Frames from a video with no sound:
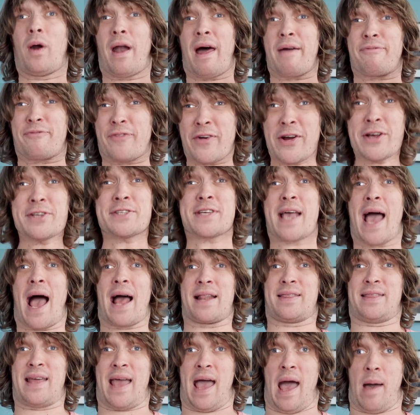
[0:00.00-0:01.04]
I first
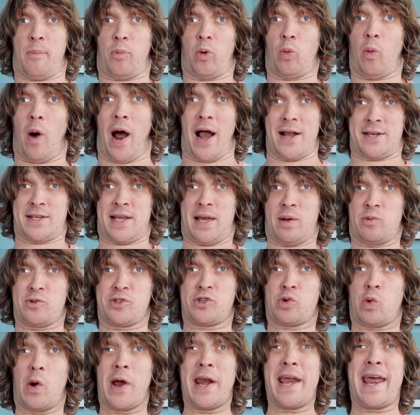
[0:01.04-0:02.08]
got the Apple Watch, it was
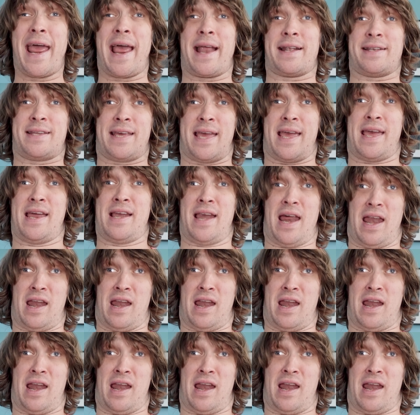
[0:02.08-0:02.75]
2018